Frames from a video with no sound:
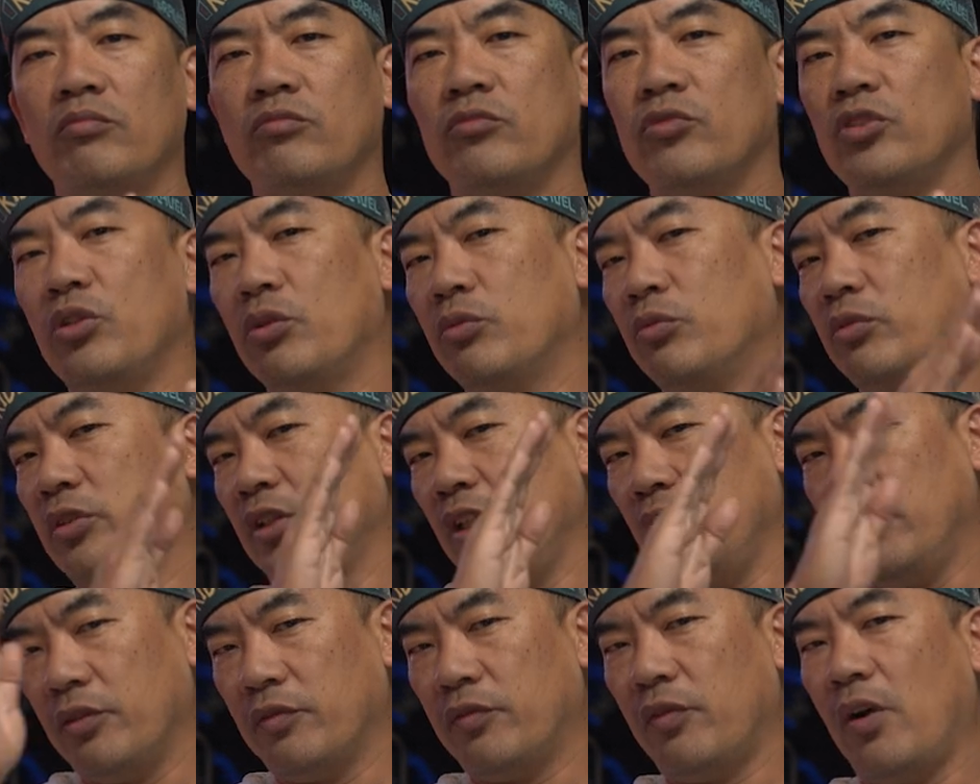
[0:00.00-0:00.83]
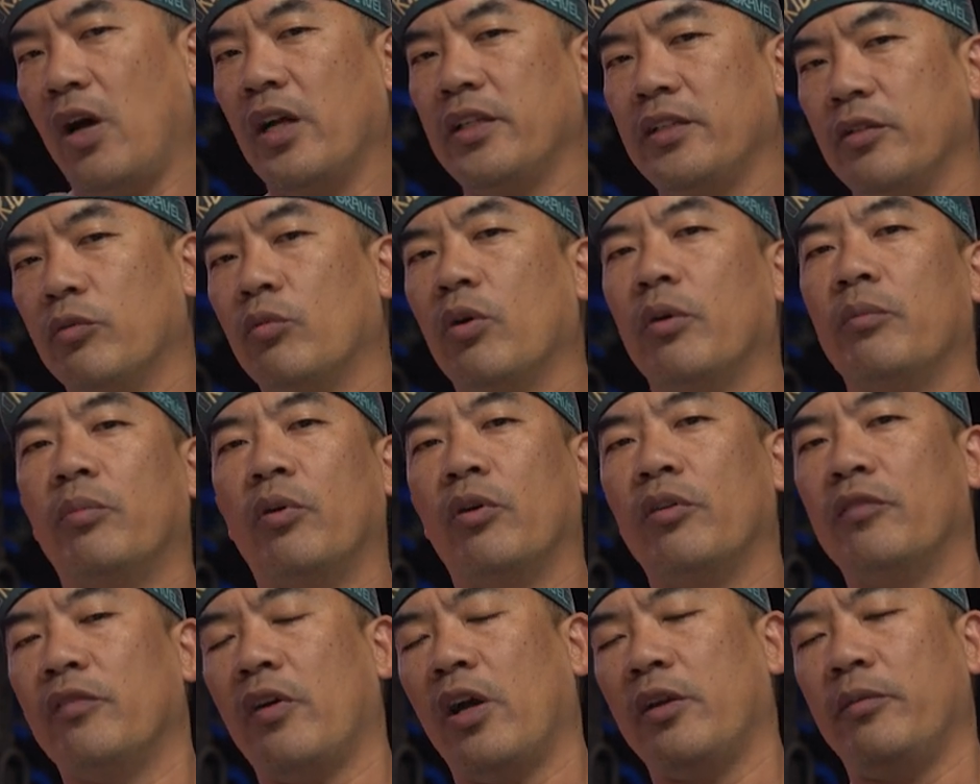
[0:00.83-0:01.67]
you will need to find a
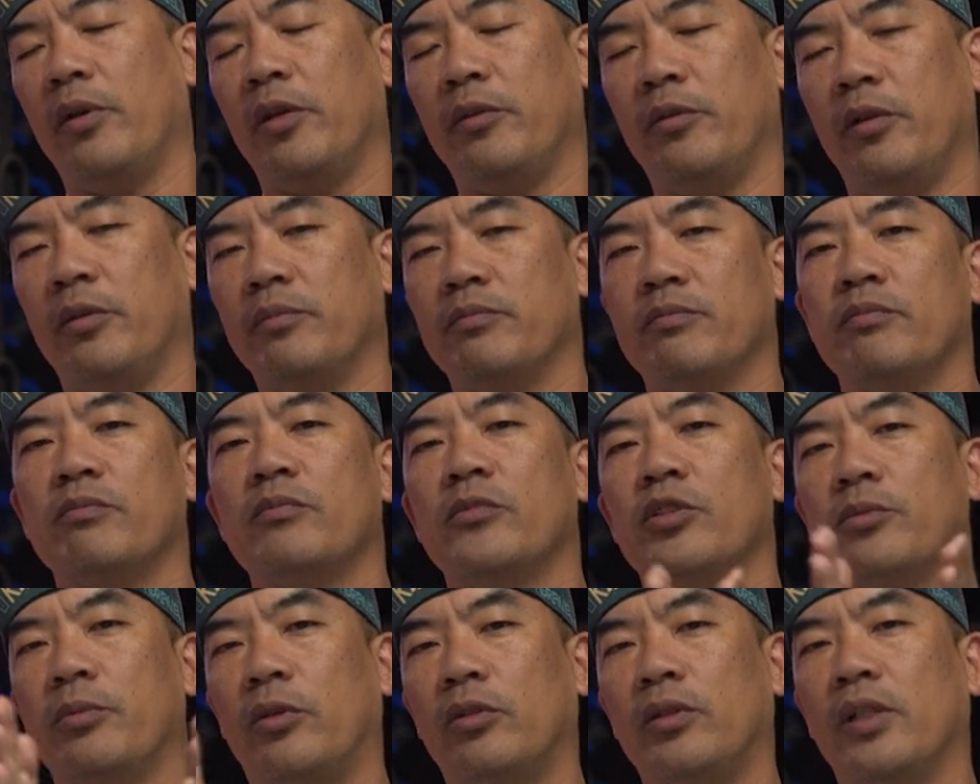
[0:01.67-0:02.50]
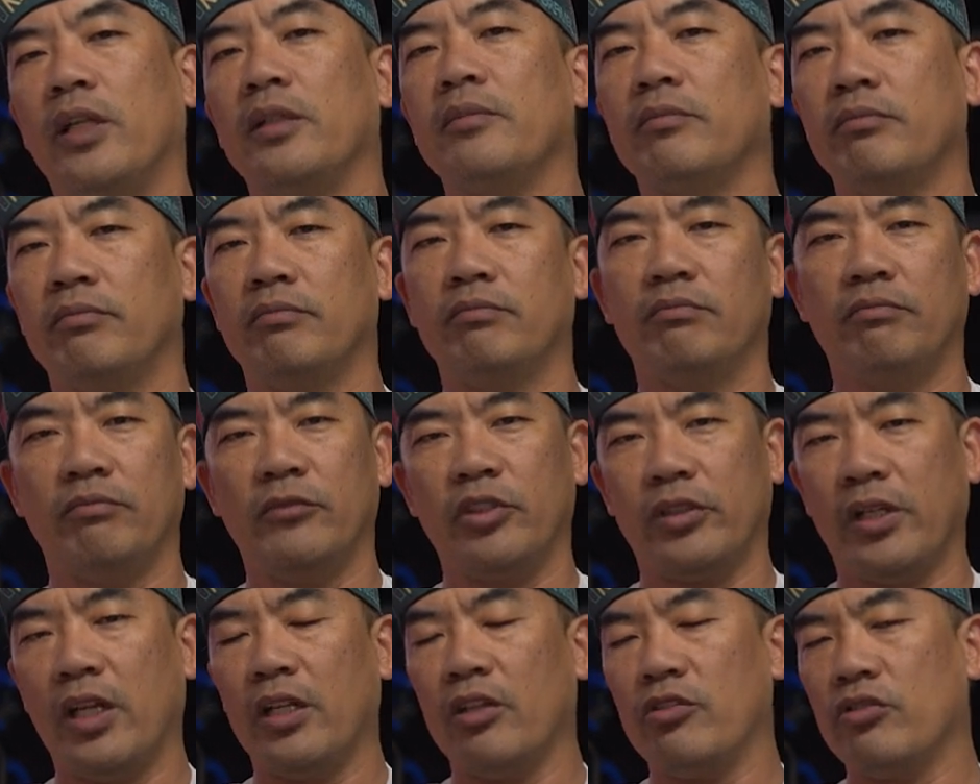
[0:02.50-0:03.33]
1.5 mm spoklet
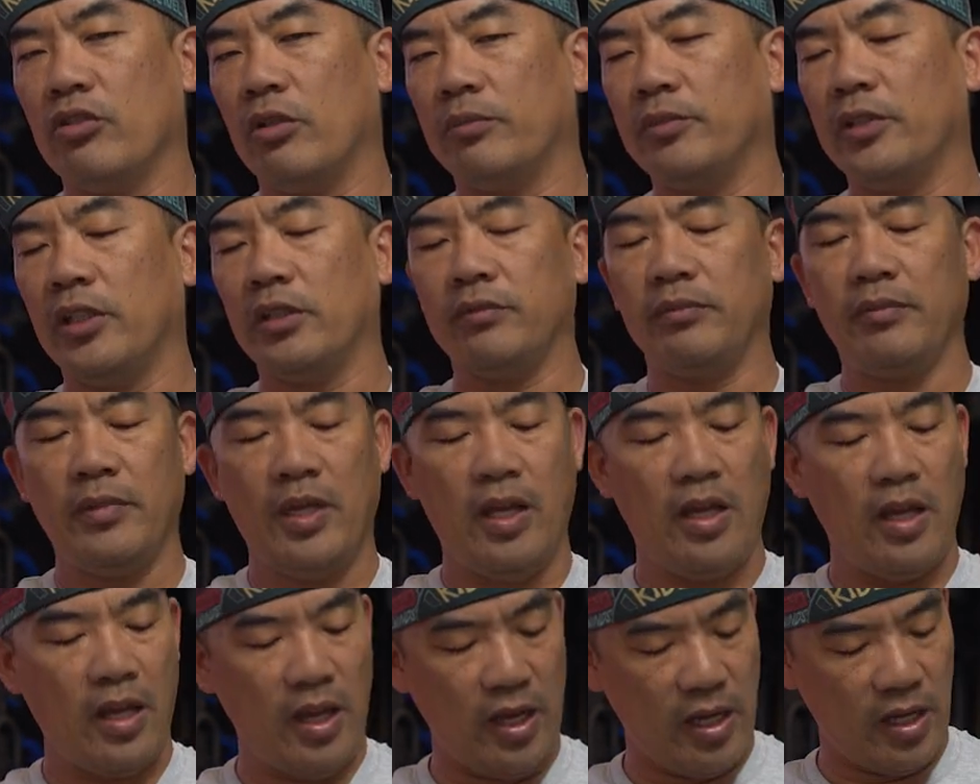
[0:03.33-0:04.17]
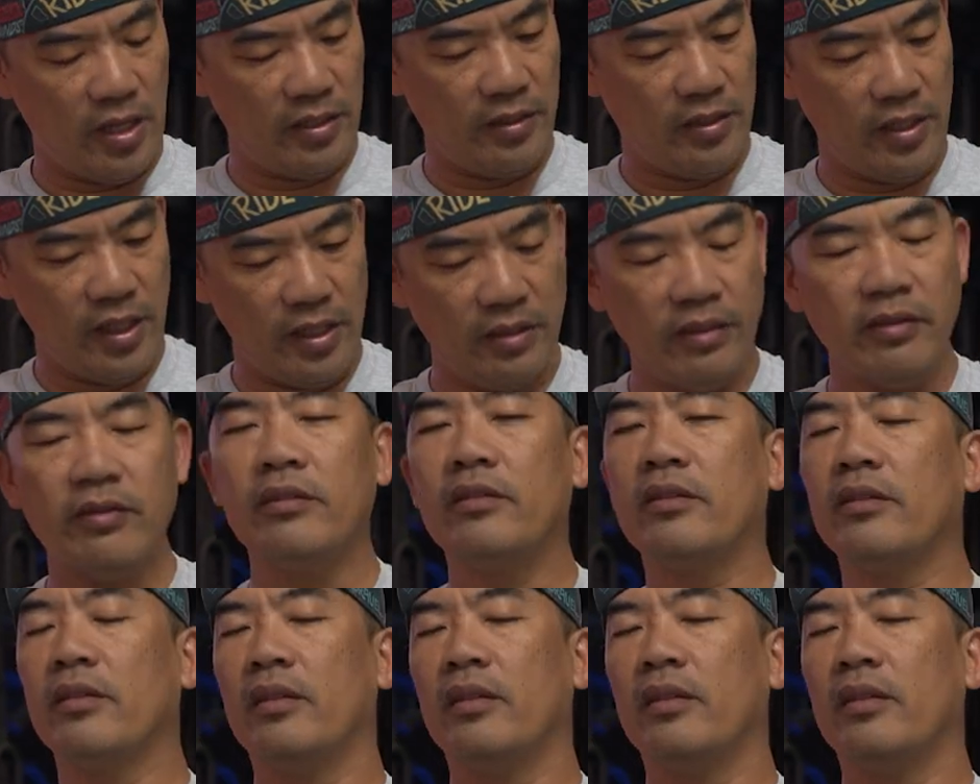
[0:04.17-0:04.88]
to get the job done. And then,